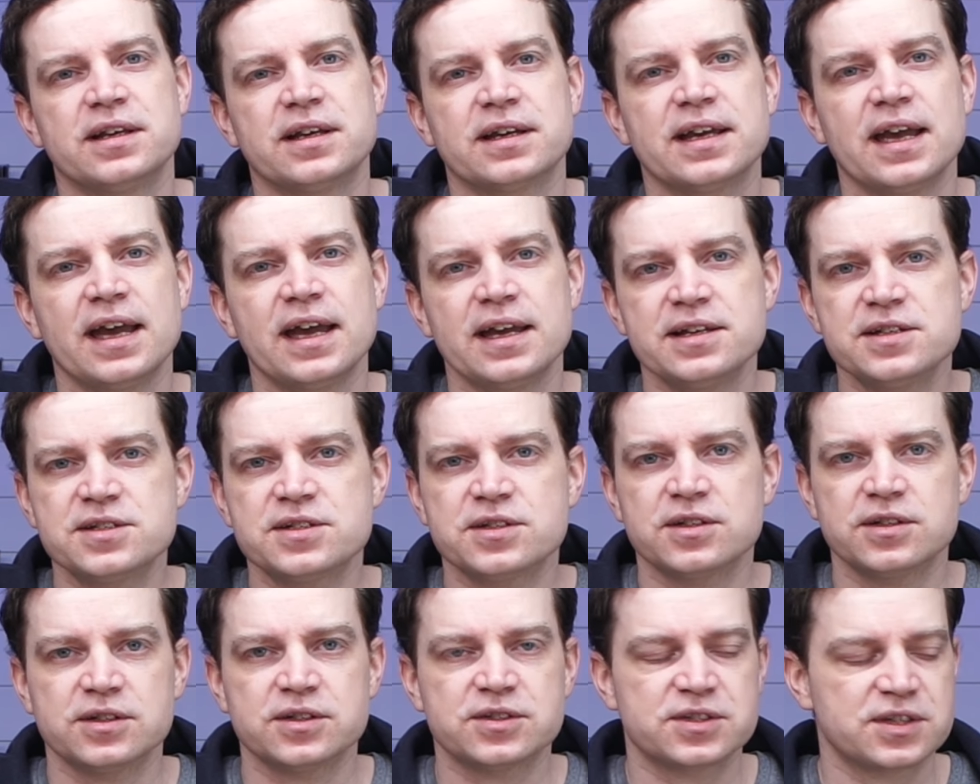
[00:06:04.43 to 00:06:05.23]
a case
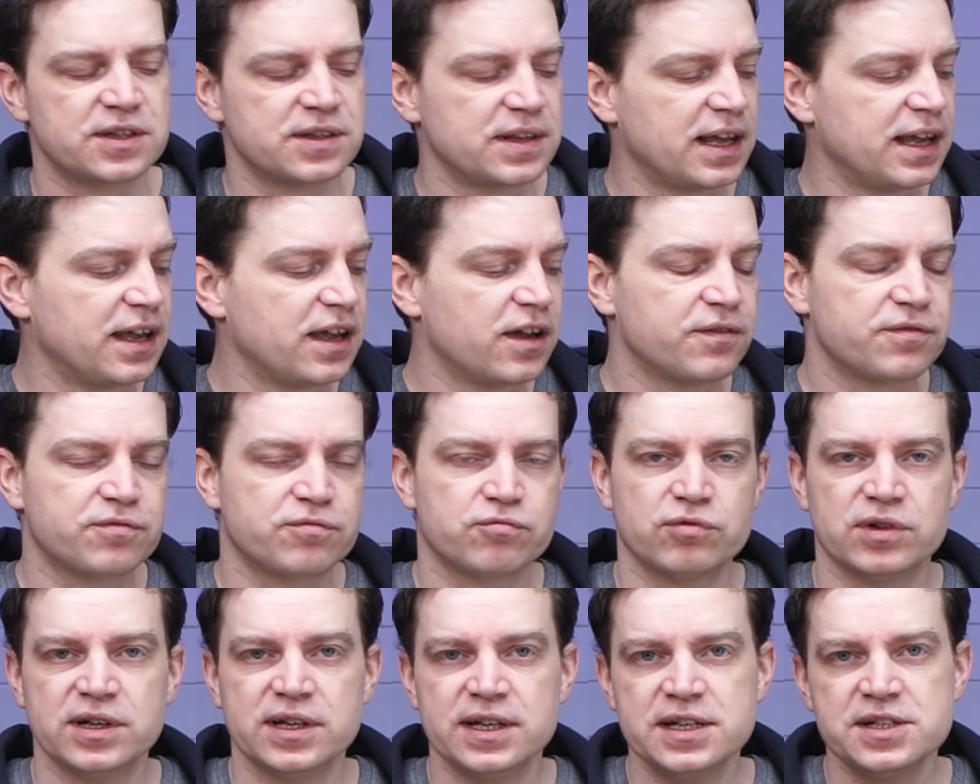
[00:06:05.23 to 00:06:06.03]
that they have
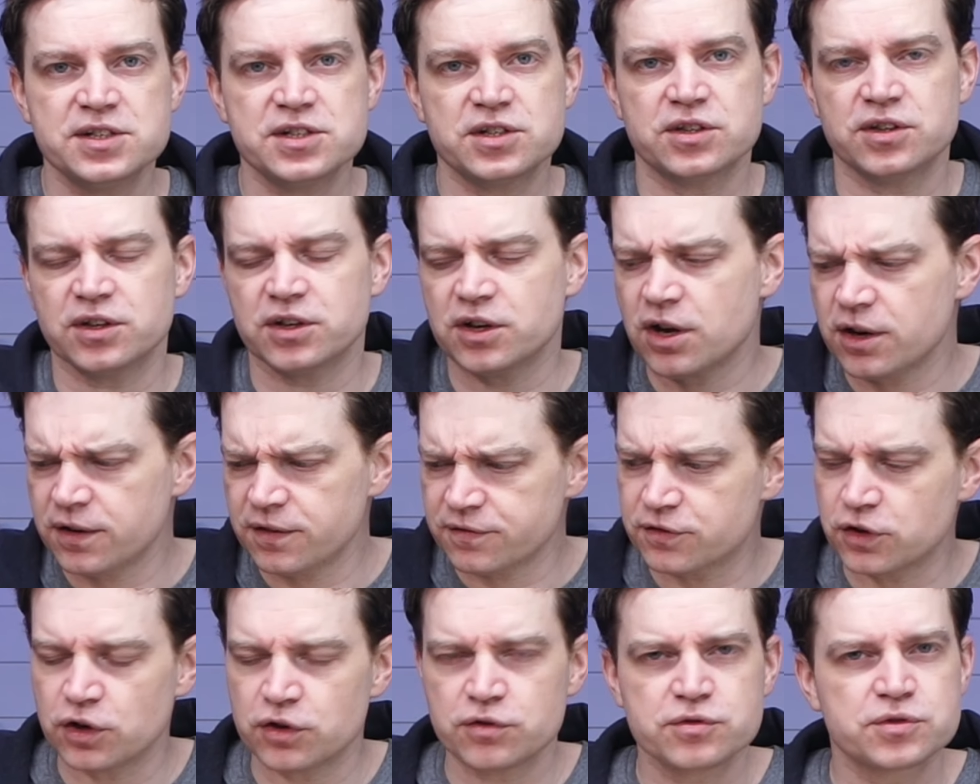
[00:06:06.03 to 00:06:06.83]
released that kind
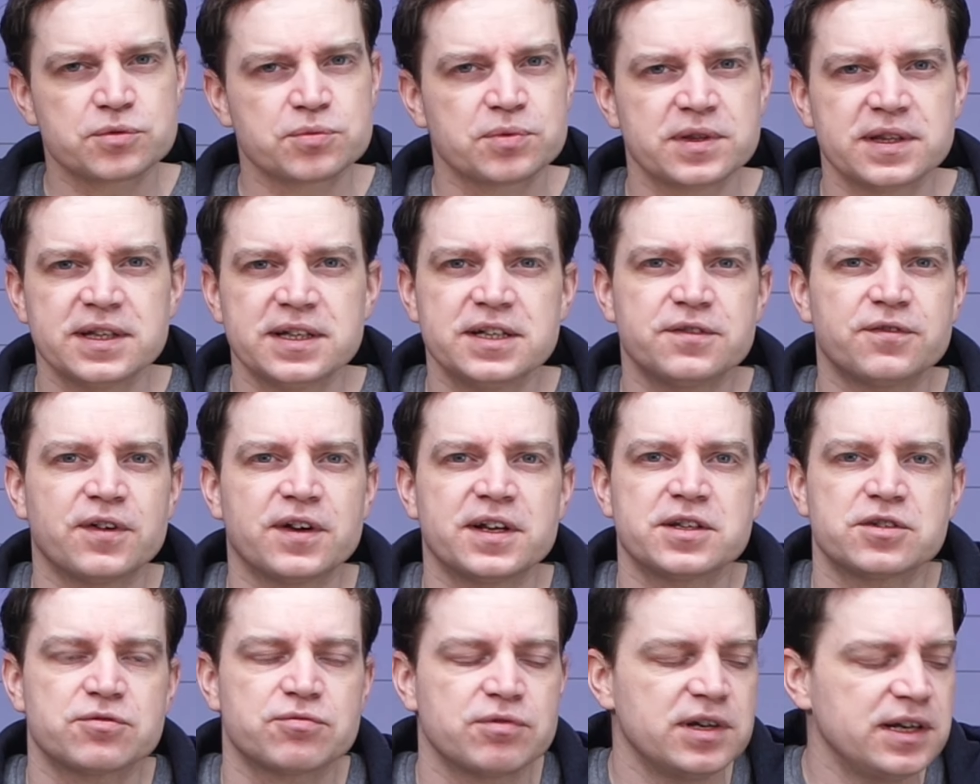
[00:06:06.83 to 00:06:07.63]
of goes with these
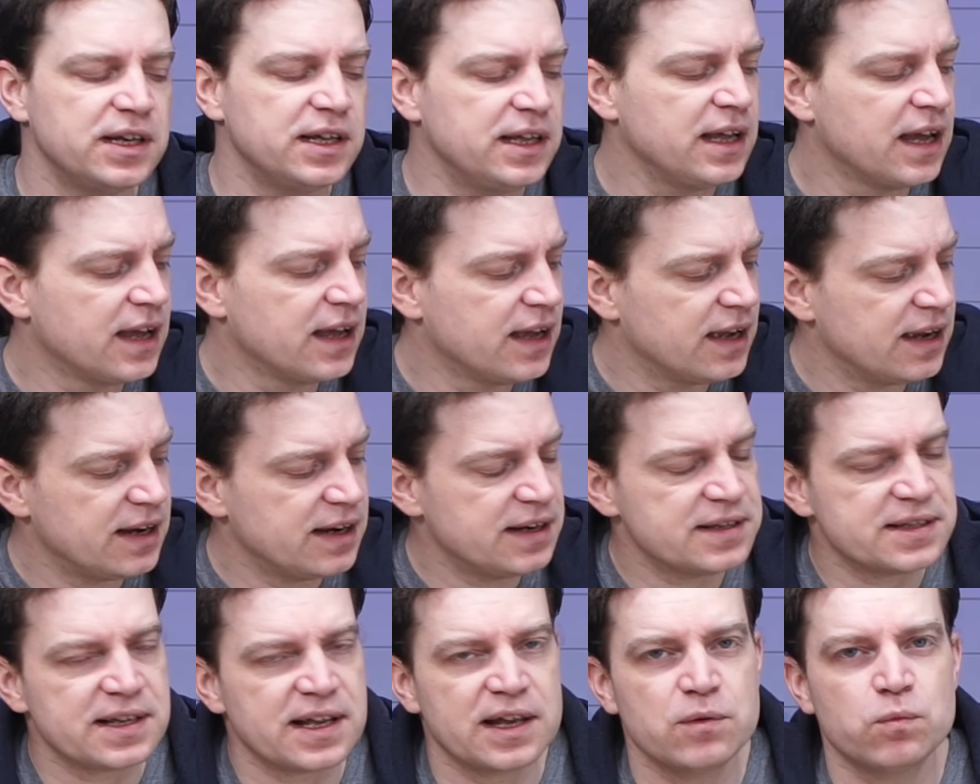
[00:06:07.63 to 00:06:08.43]
fans really. It
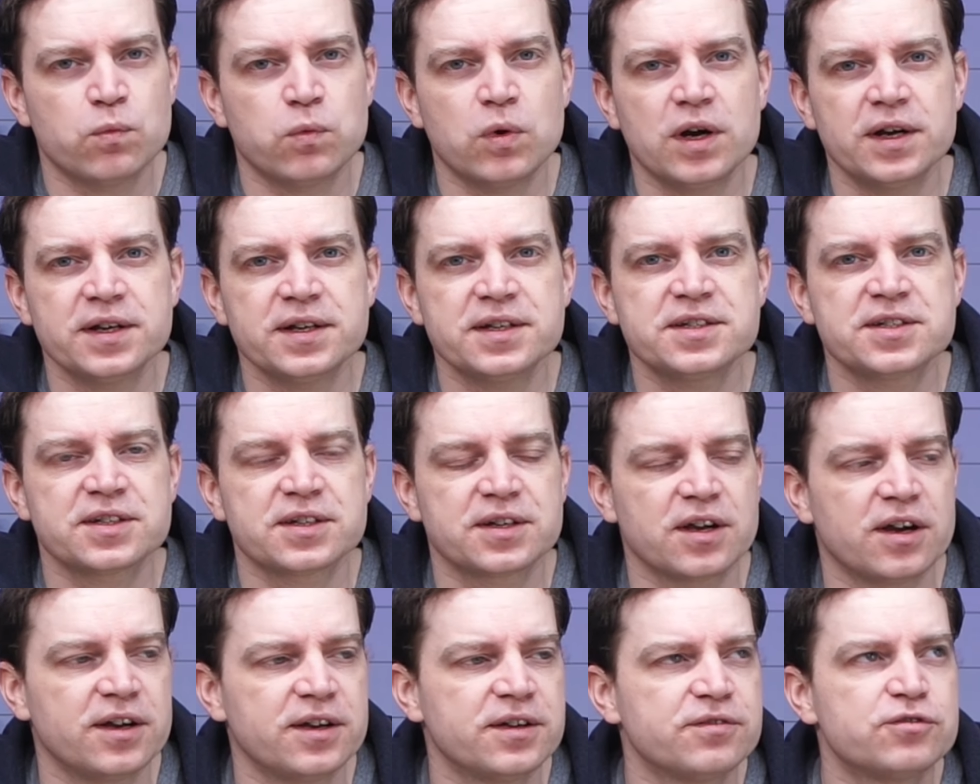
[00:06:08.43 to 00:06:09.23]
is a white
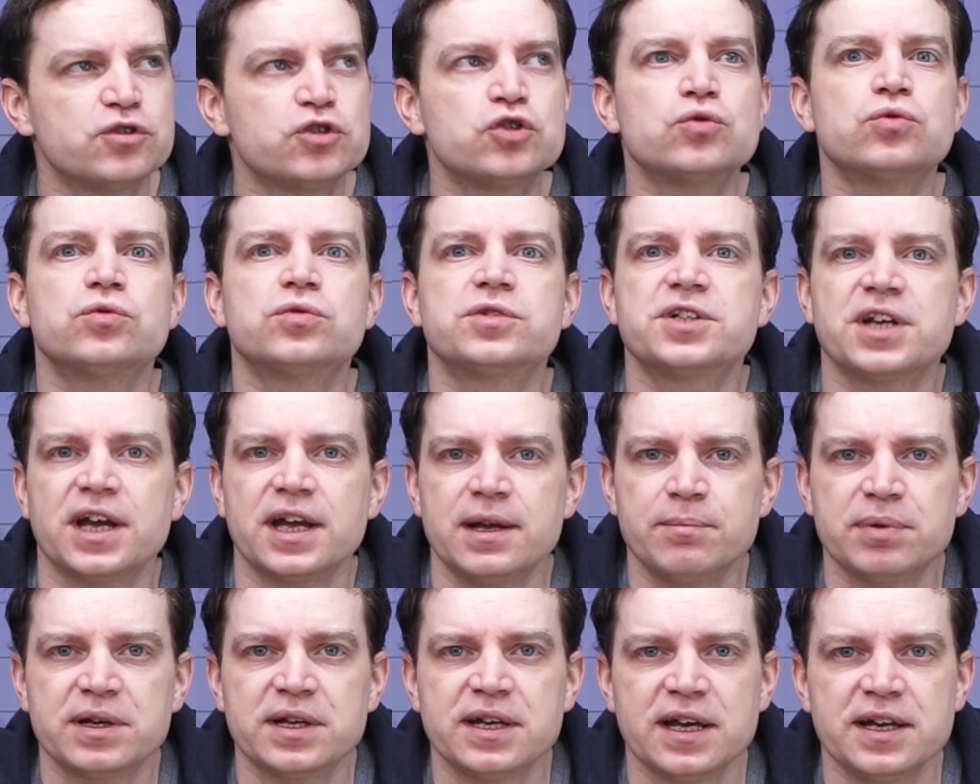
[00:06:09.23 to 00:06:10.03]
kind of dual
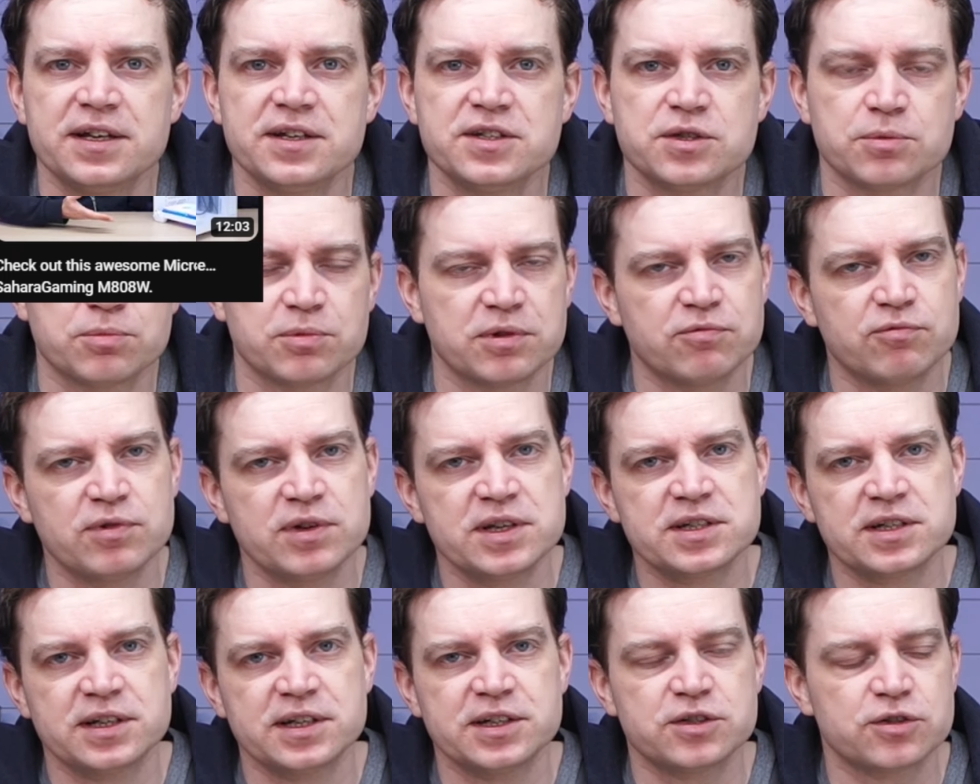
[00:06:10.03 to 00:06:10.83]
chamber case that we
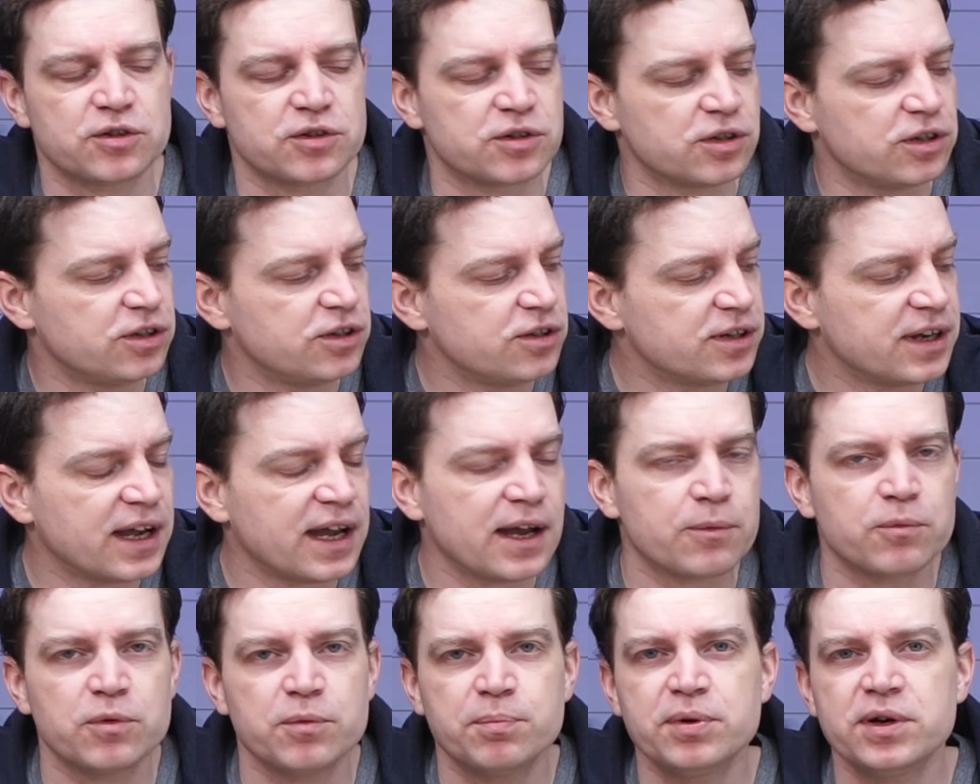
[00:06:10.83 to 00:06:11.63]
recently took a look
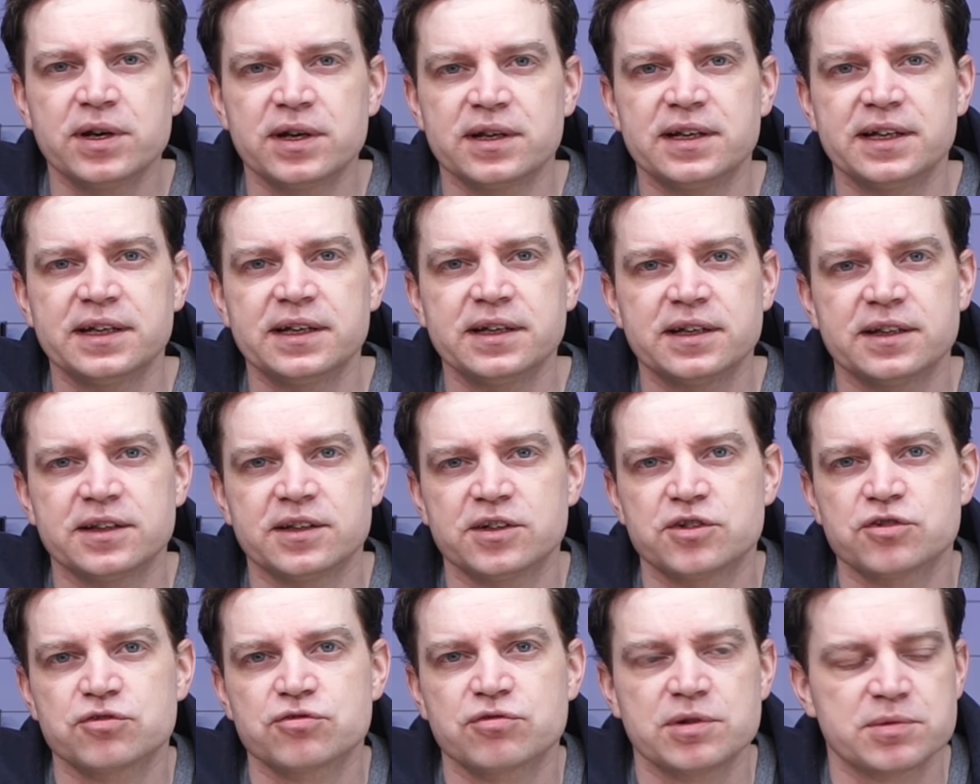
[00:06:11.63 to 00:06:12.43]
at. We'll put a link in the
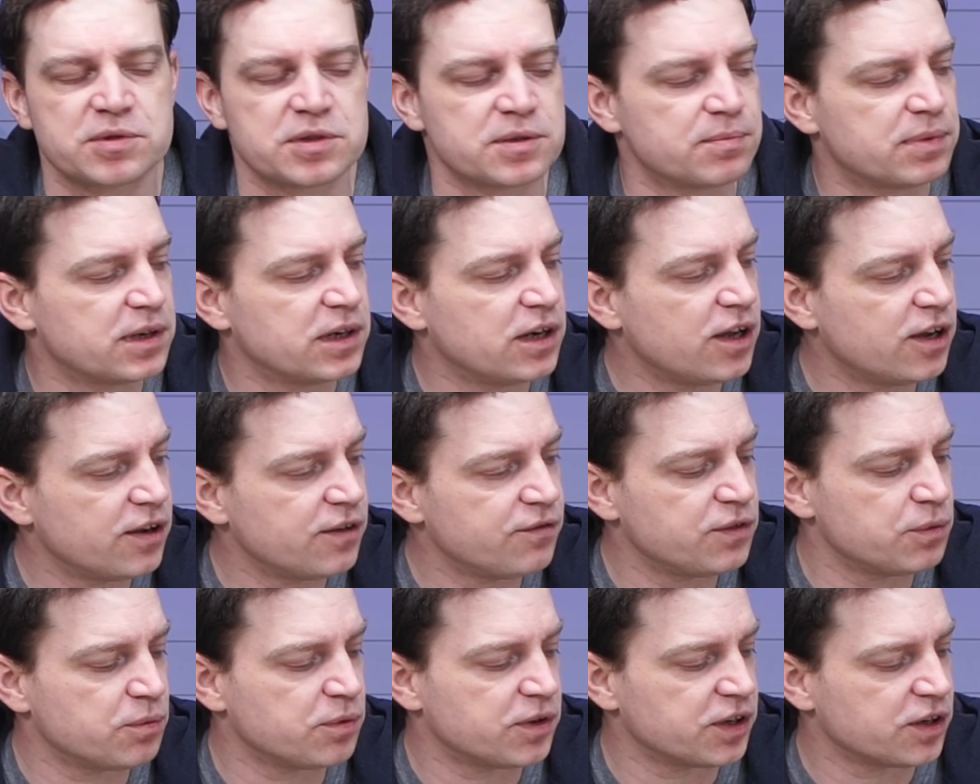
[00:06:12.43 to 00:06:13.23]
description below
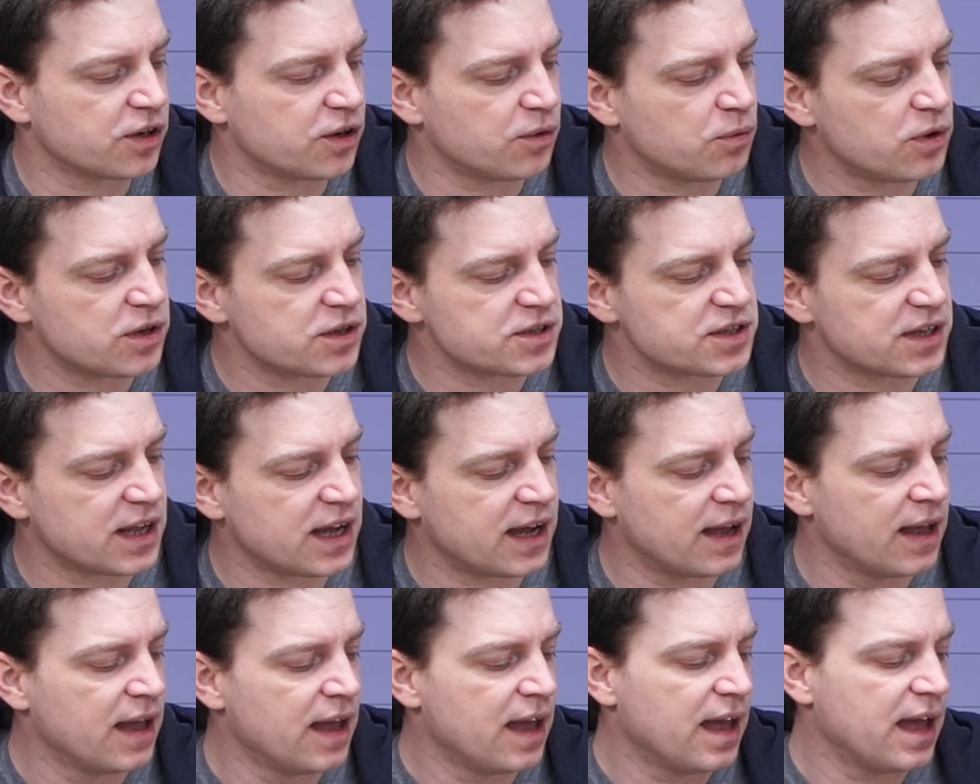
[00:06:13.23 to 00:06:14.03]
if you want to go watch that